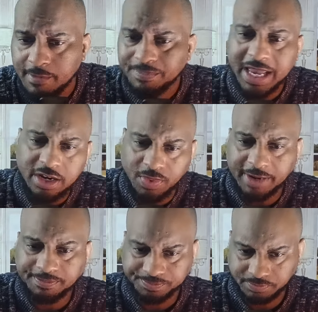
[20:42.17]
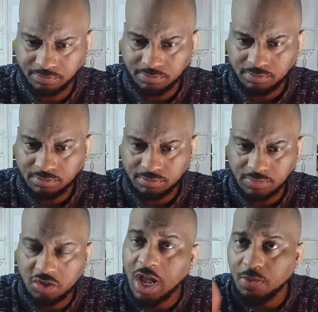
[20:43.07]
Anyway,
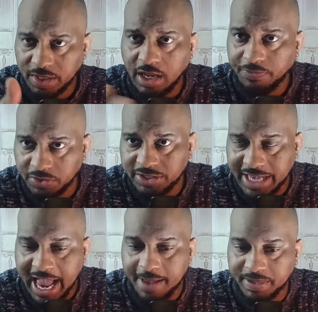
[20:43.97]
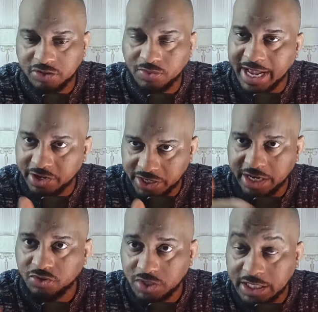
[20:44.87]
so I would love for this to happen so that good
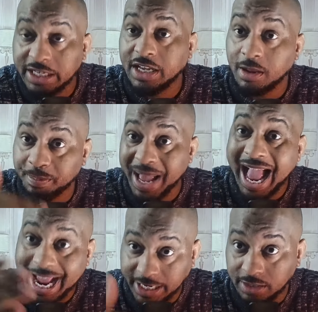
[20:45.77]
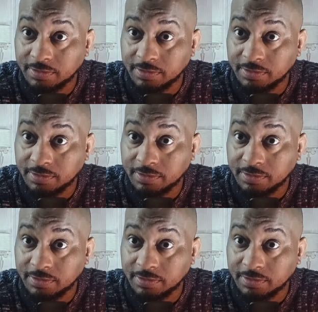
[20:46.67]
energy can come back.